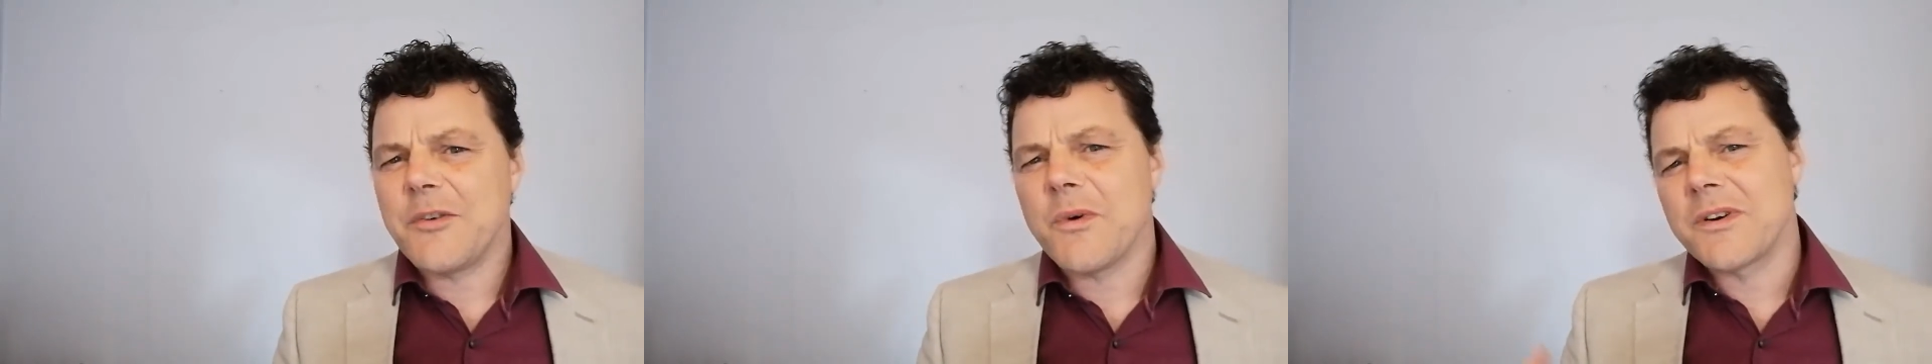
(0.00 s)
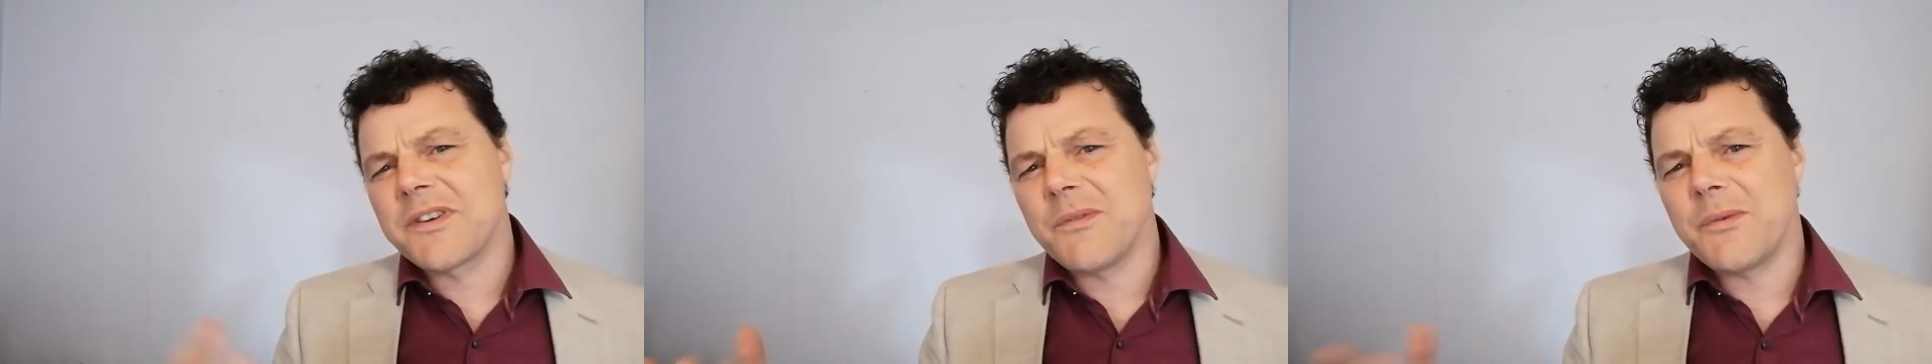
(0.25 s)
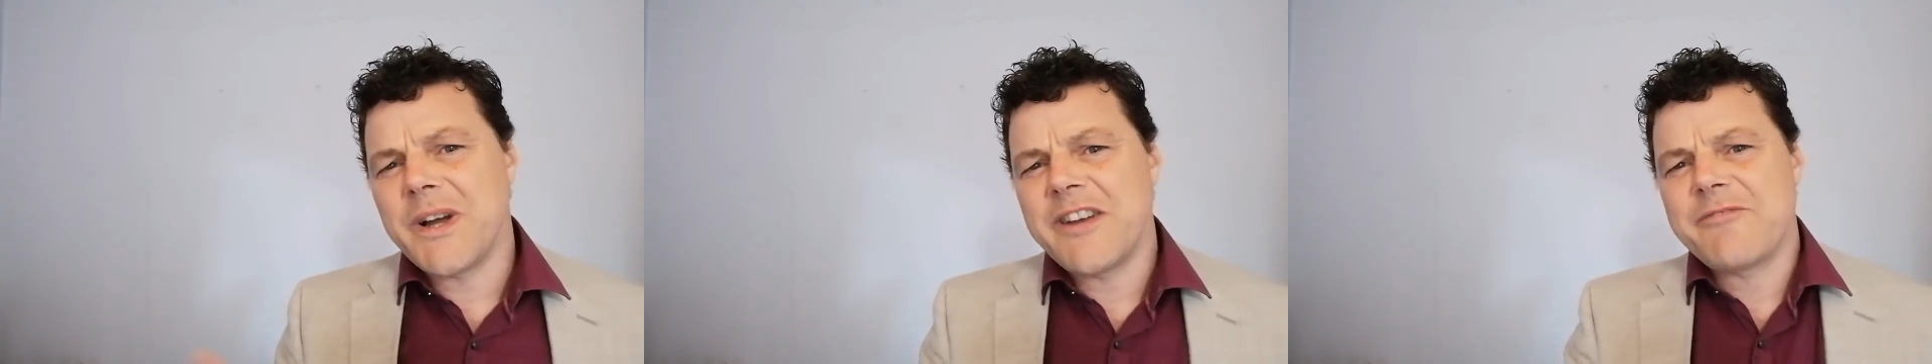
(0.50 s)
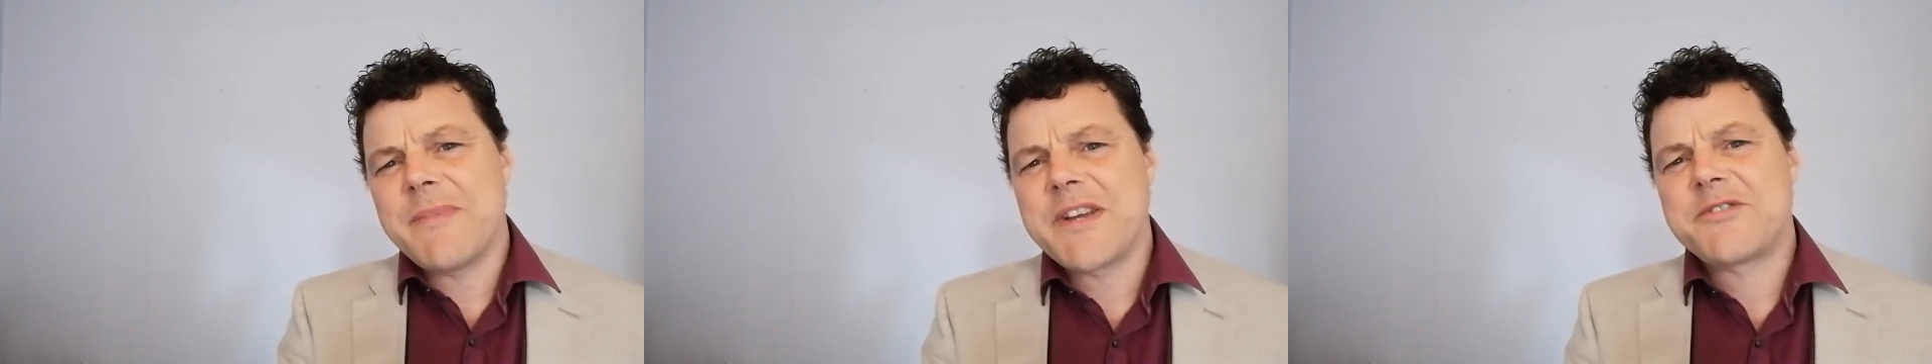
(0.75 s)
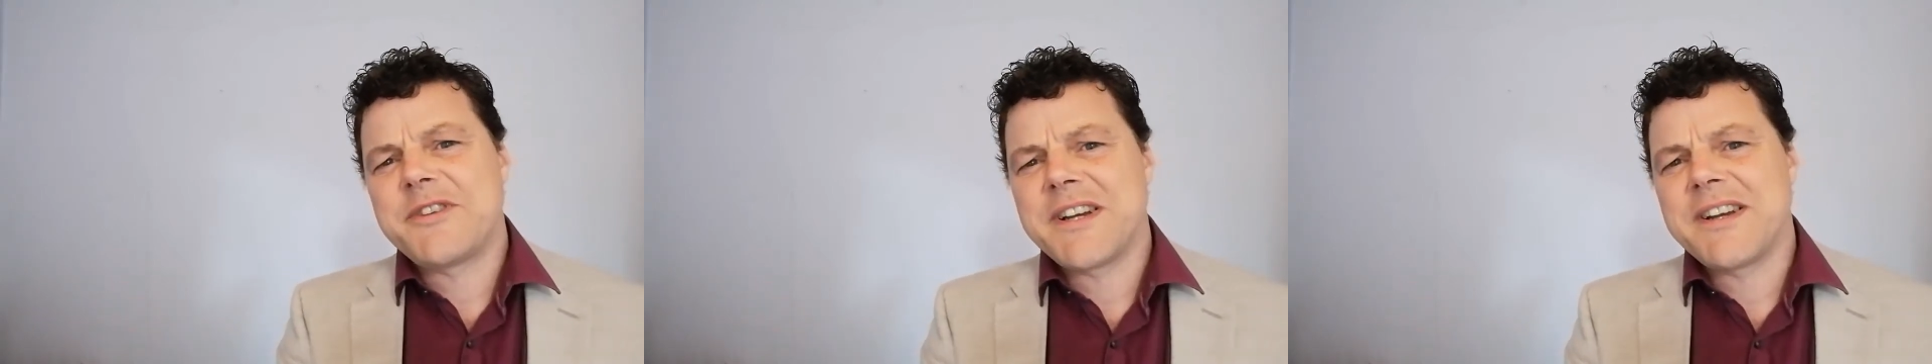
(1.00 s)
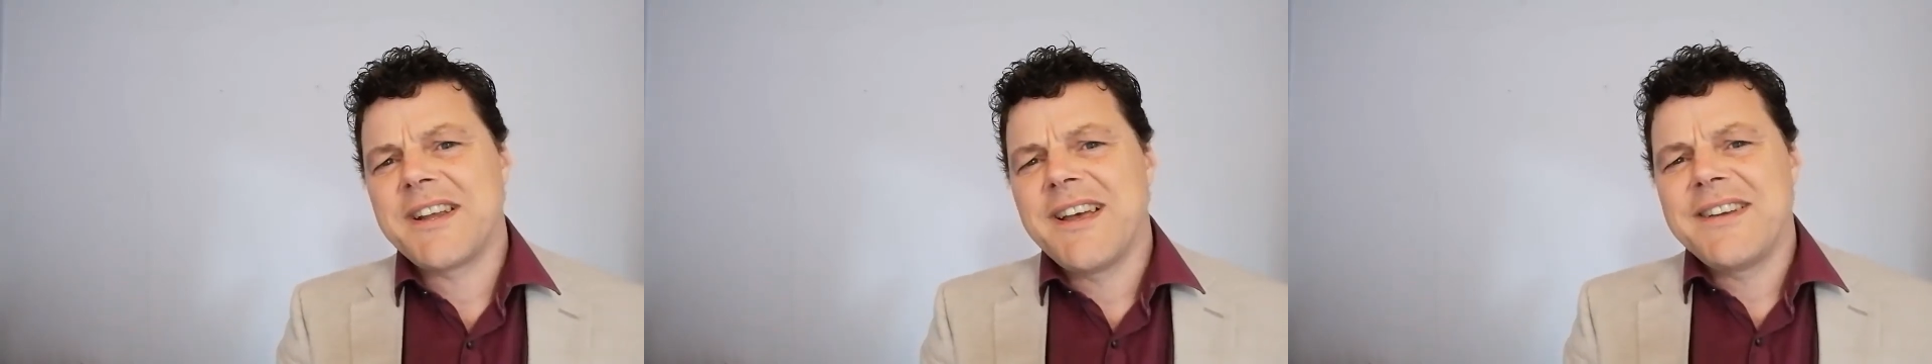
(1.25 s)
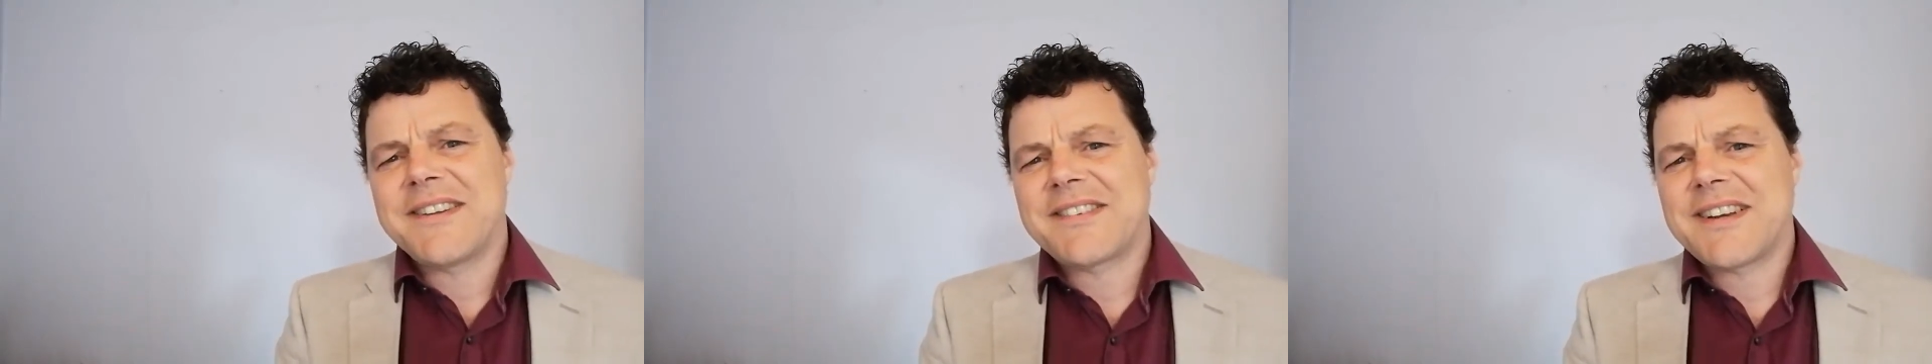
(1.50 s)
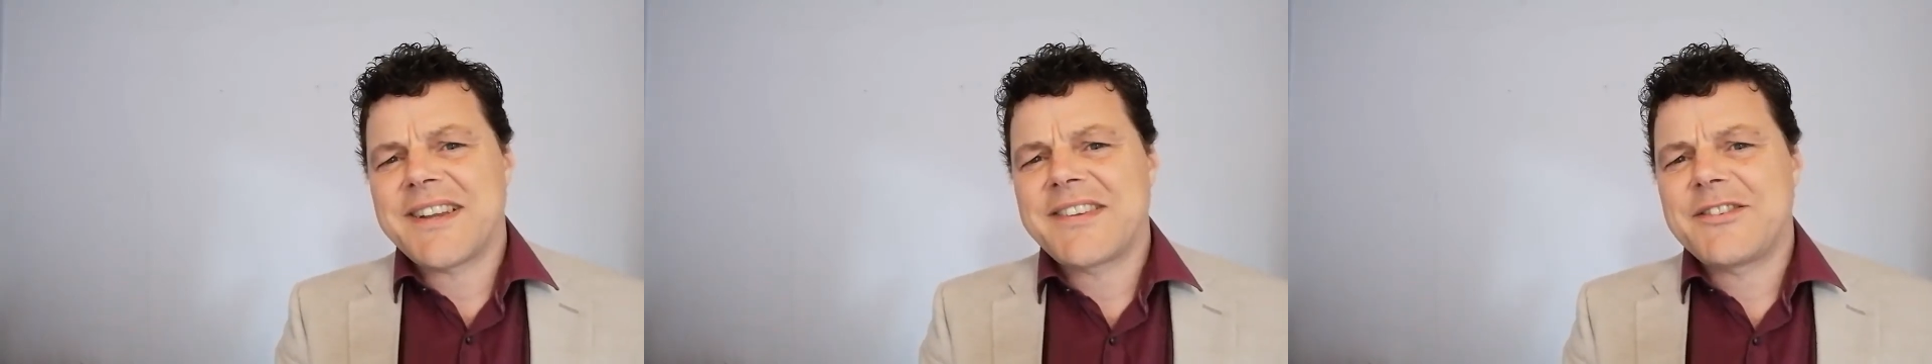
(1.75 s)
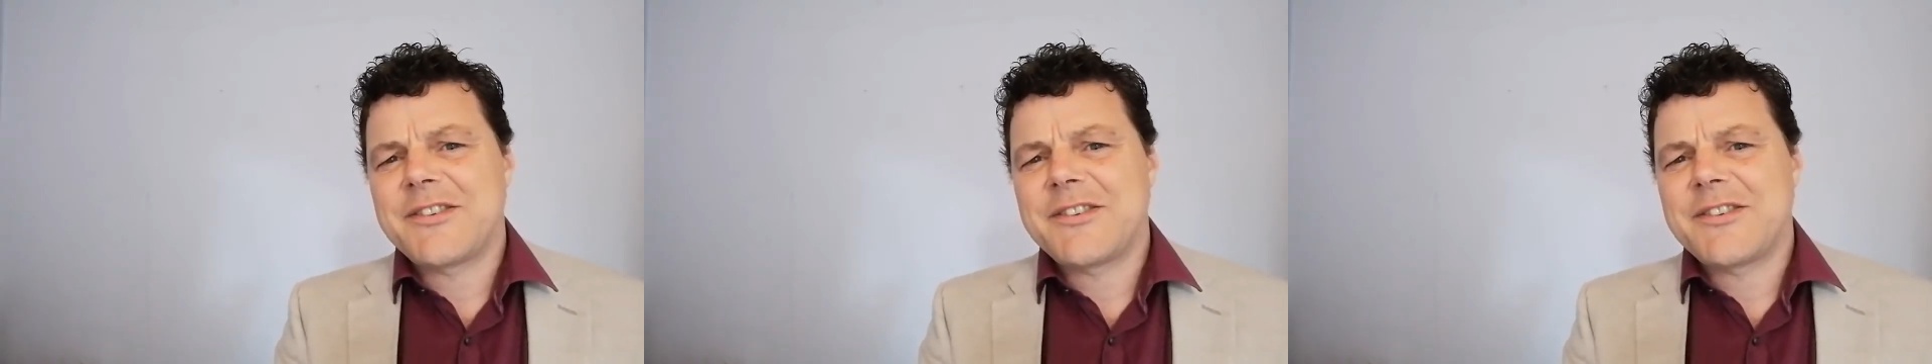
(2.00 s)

one way of measuring dyslexia